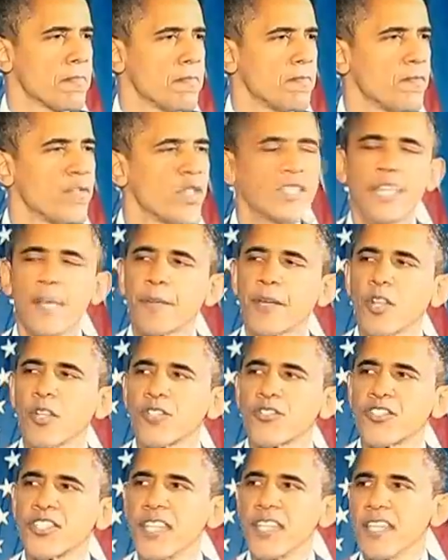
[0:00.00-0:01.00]
The typical
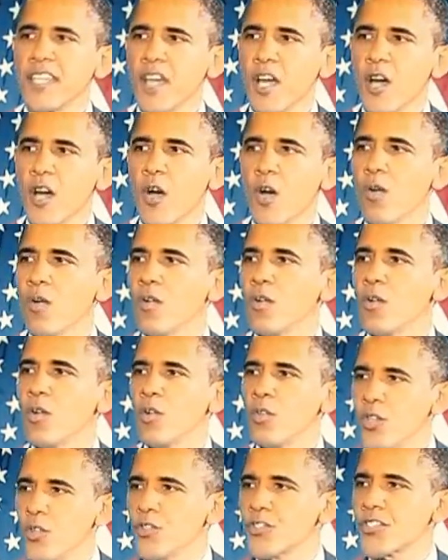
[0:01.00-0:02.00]
CEO
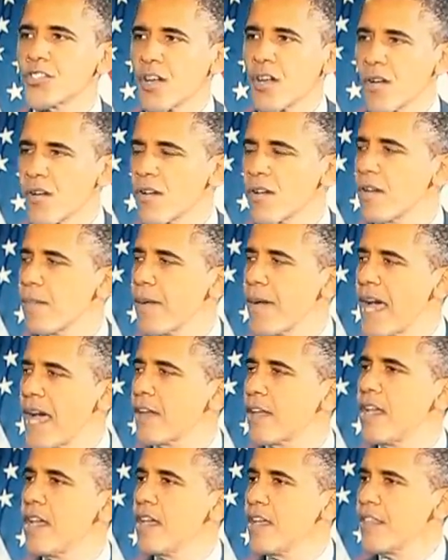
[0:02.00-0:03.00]
who used to earn about